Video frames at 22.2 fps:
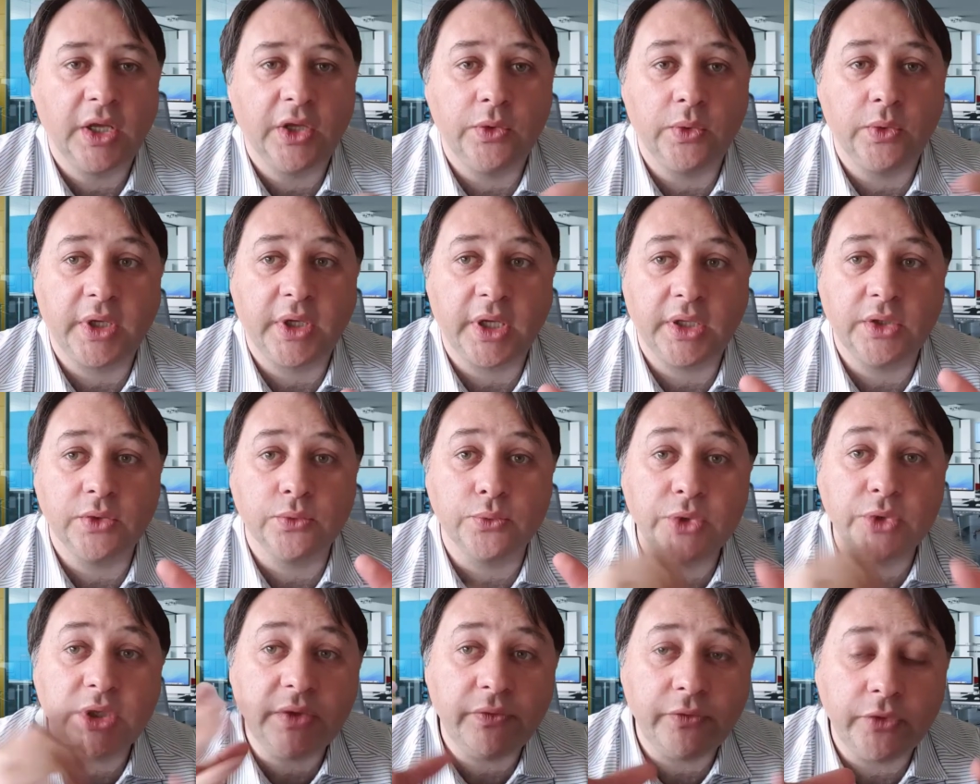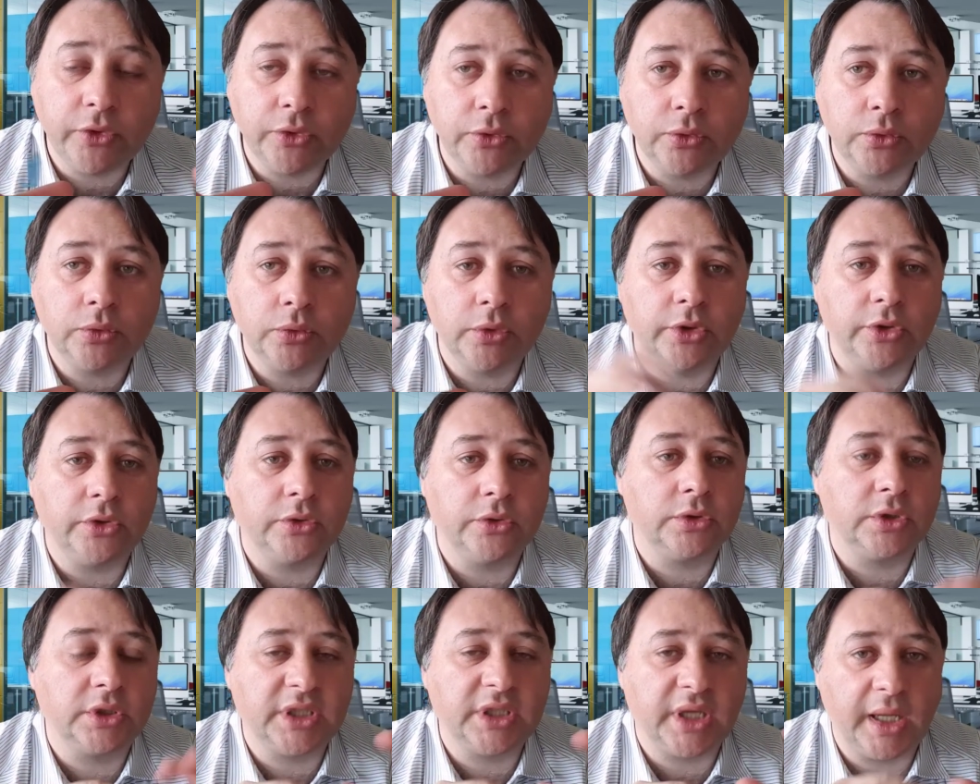You can review
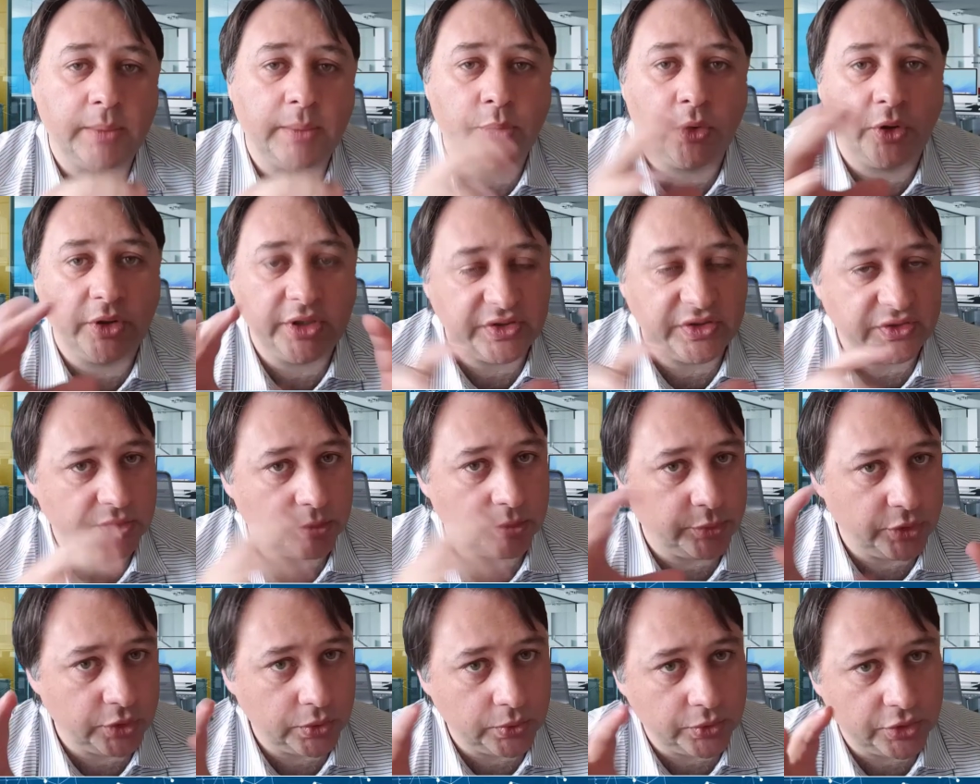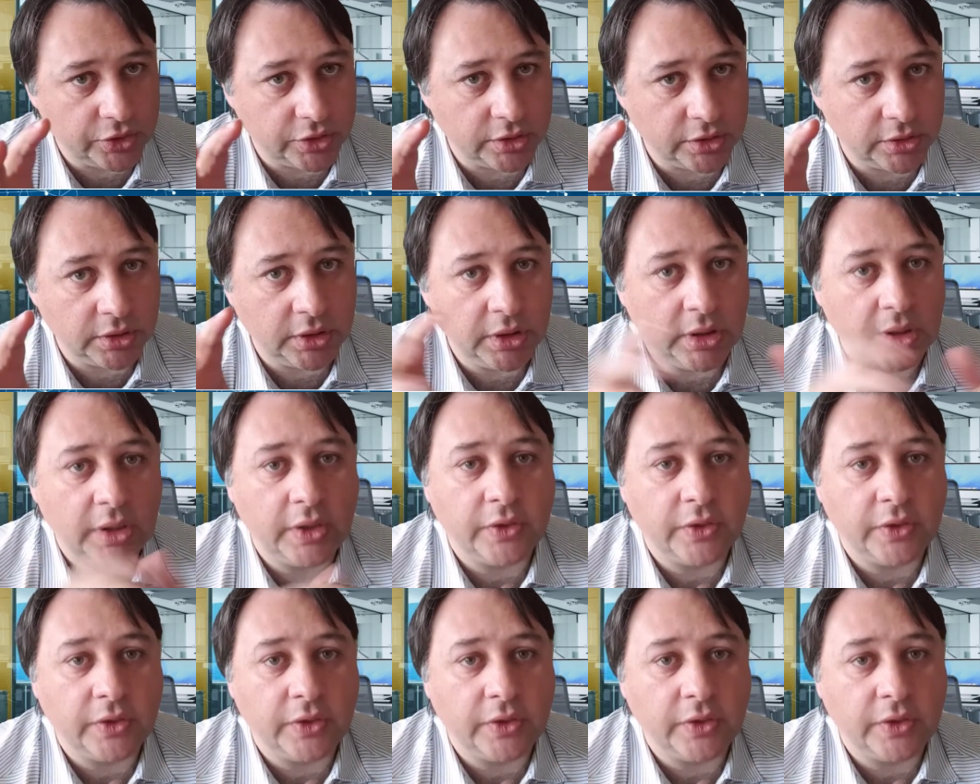your type point distribution.